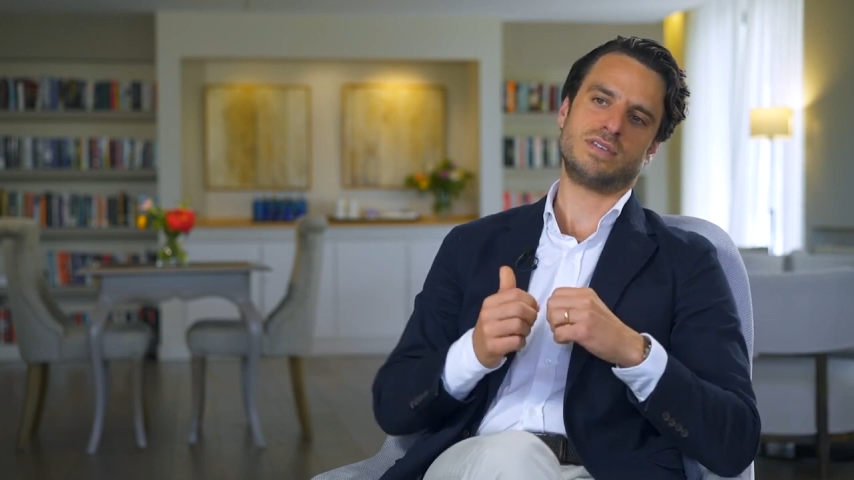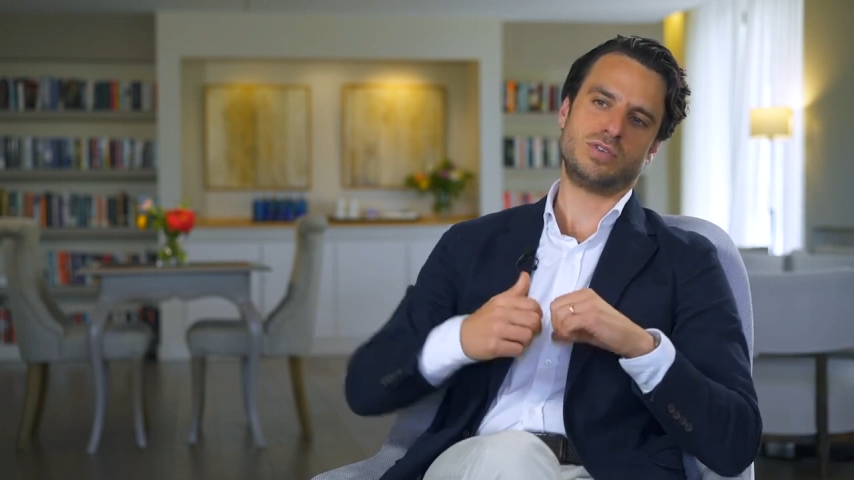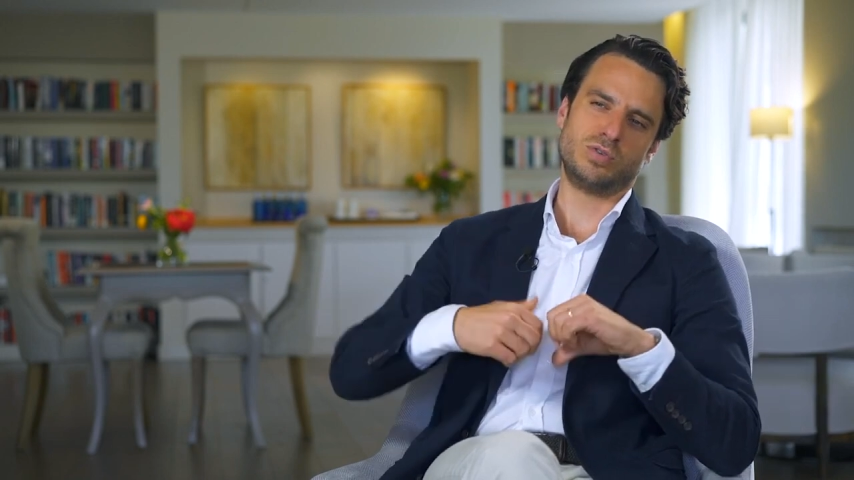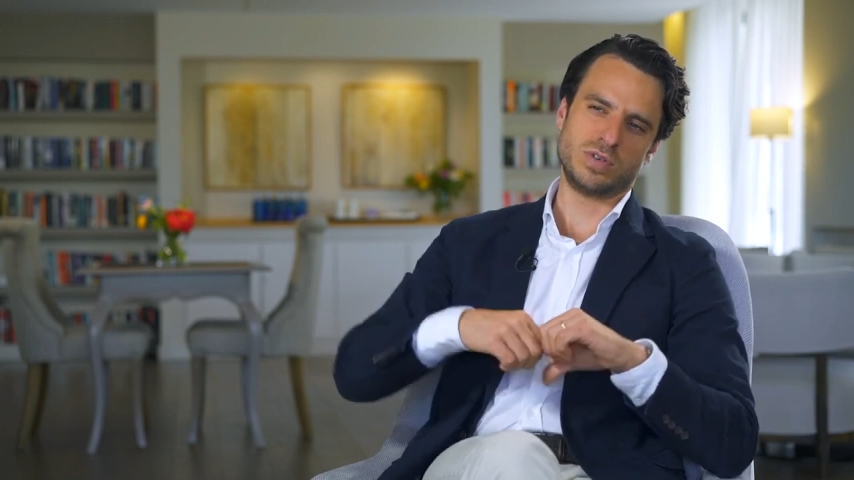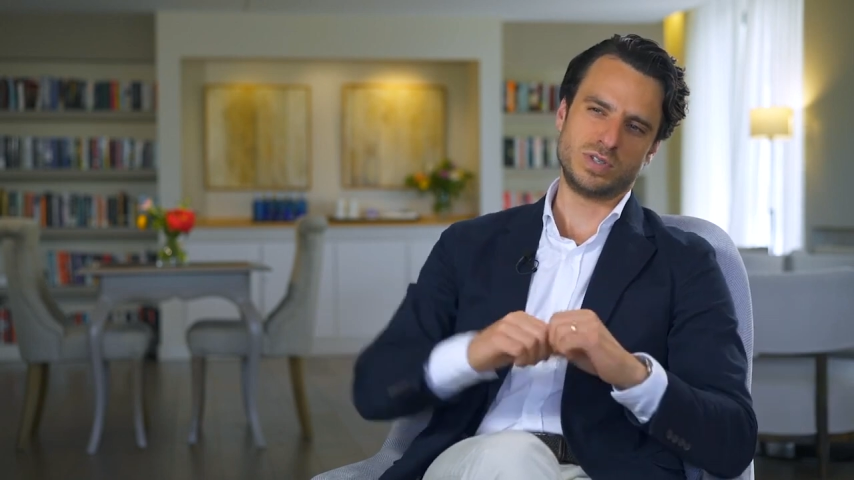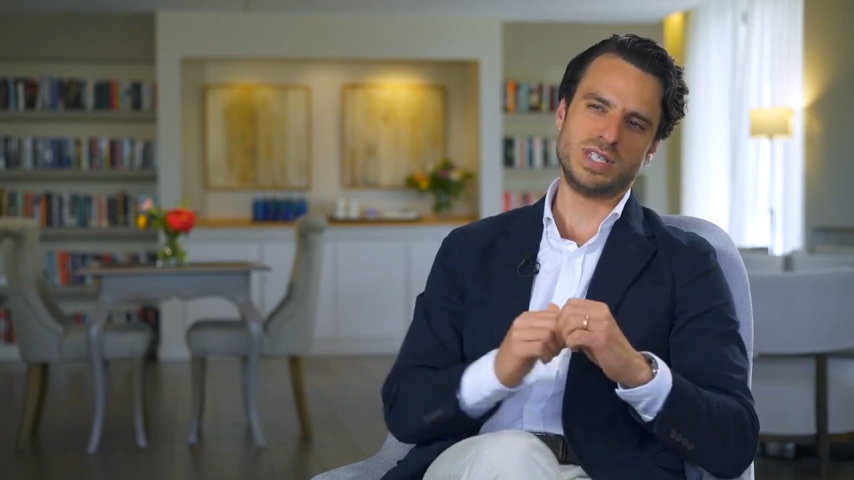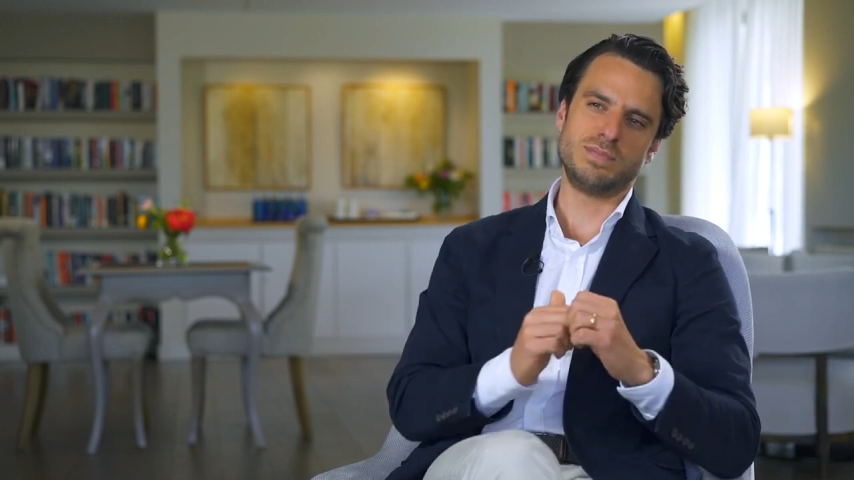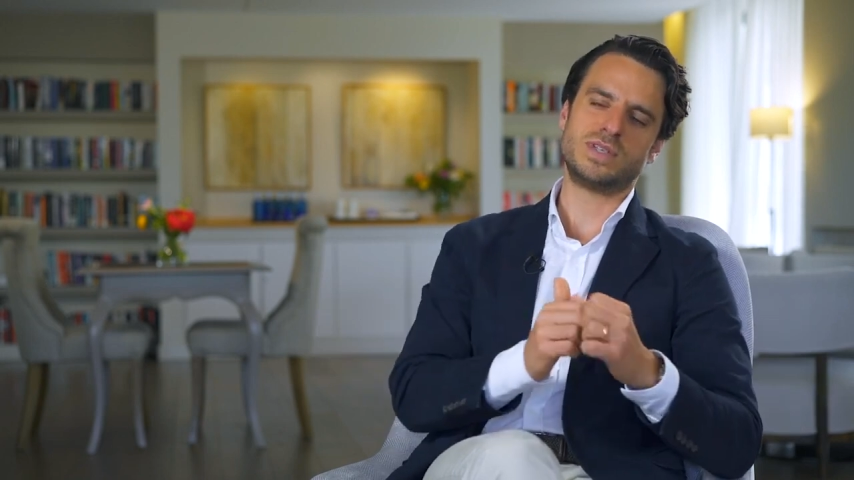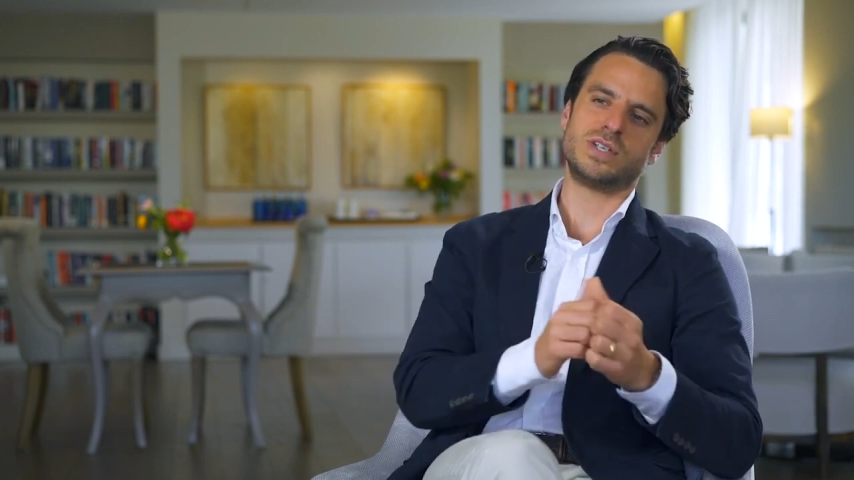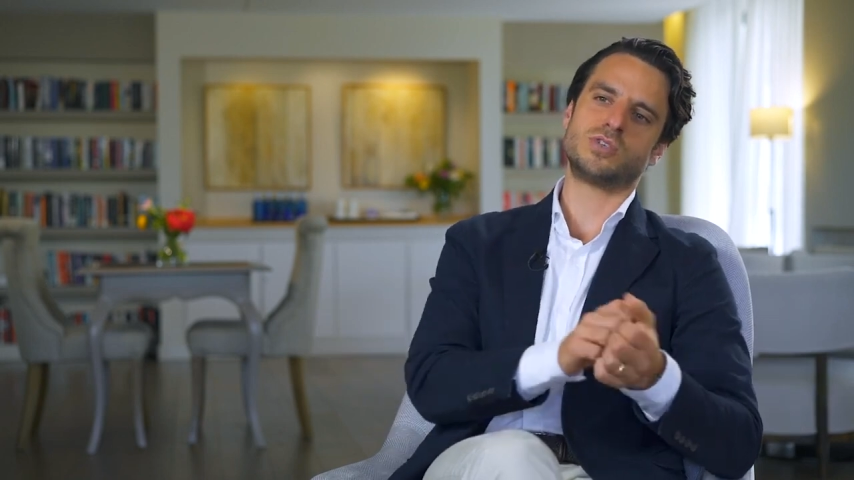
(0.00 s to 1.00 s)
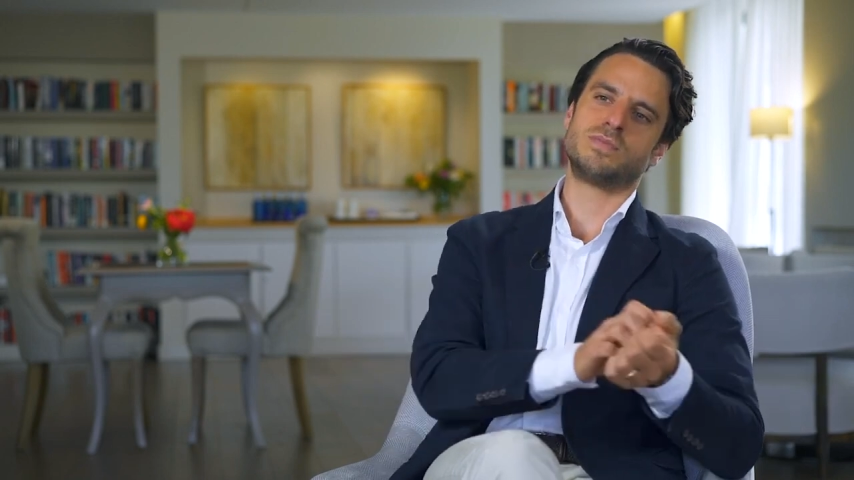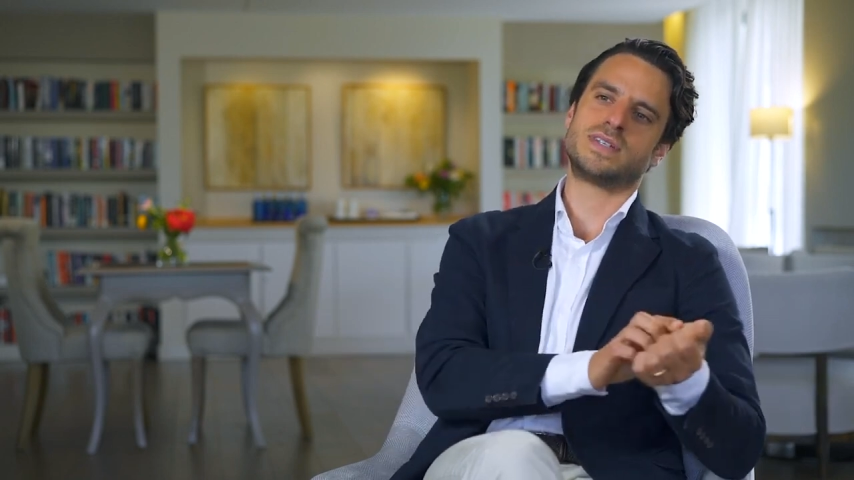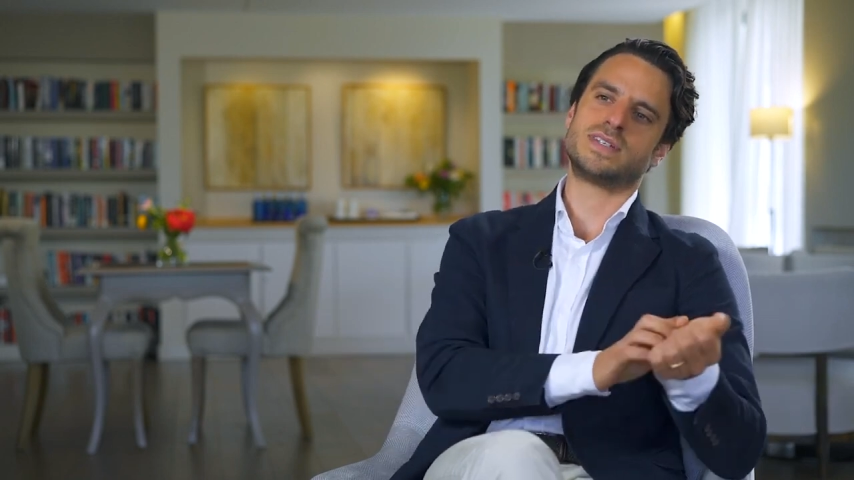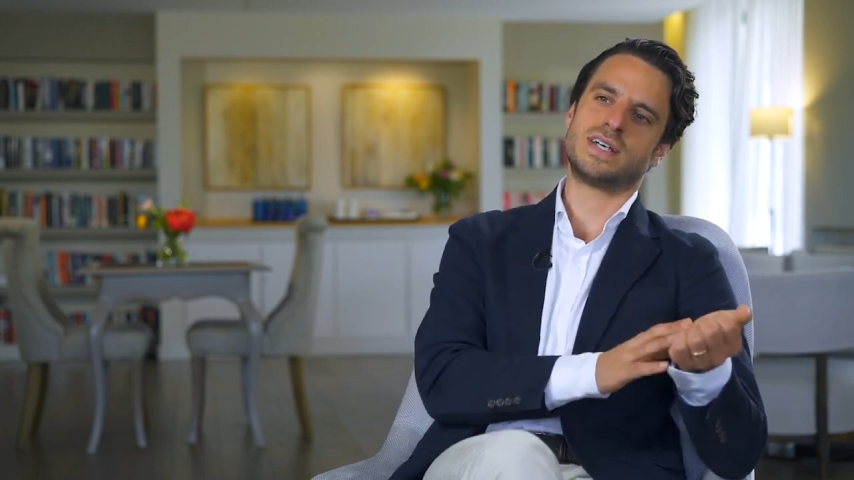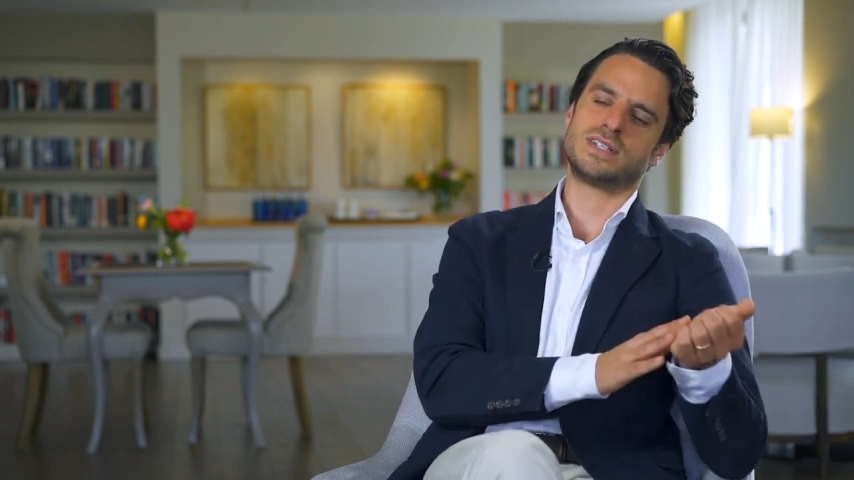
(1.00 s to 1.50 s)
So if you do a deep tissue
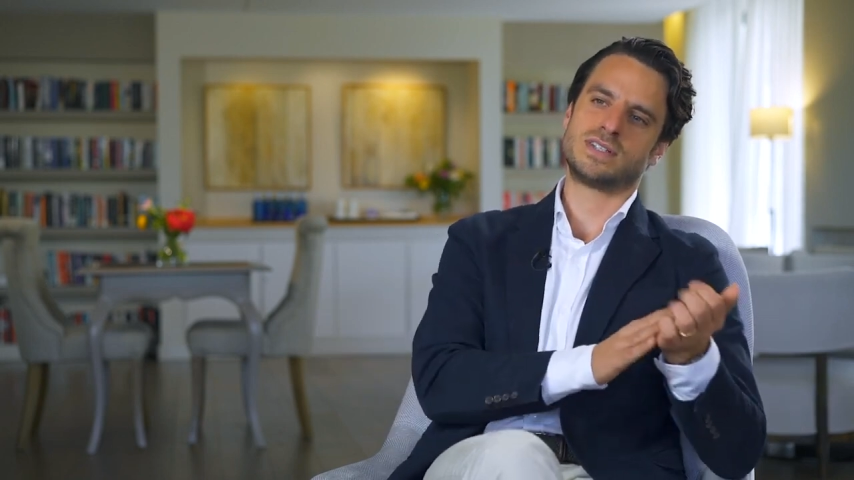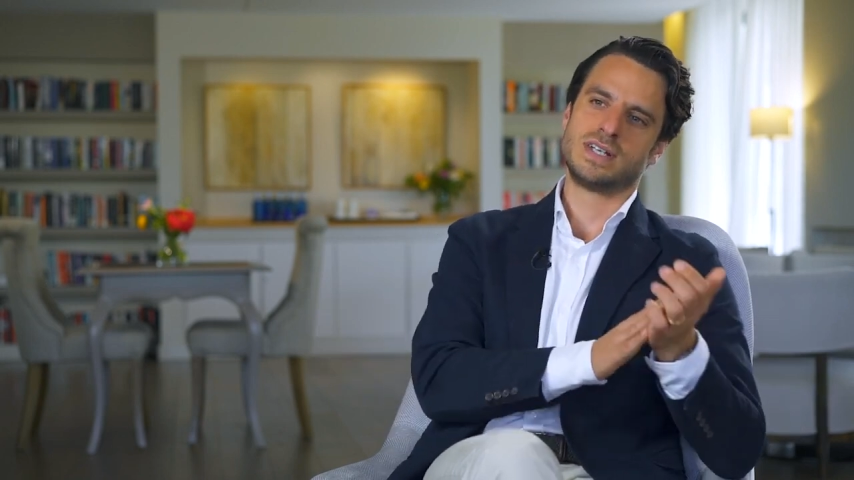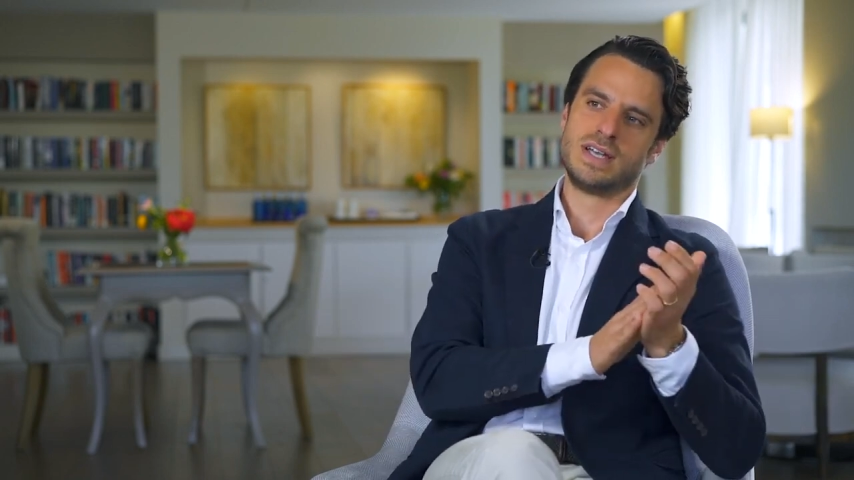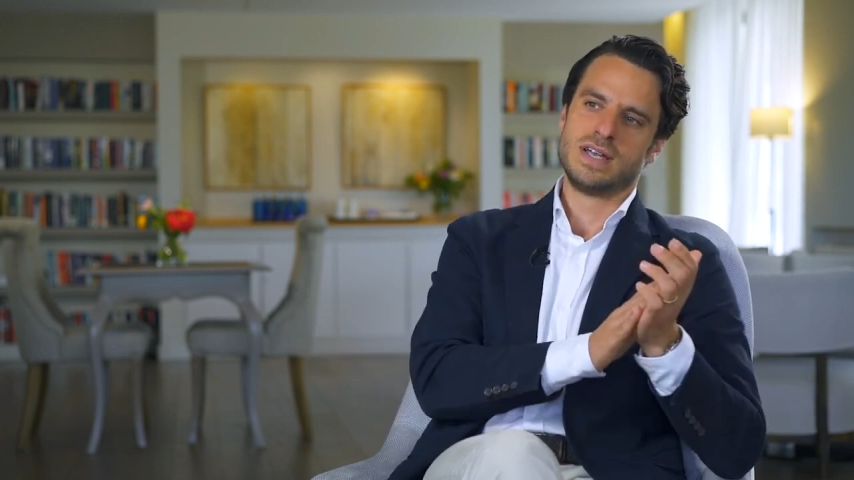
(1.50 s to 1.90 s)
massage,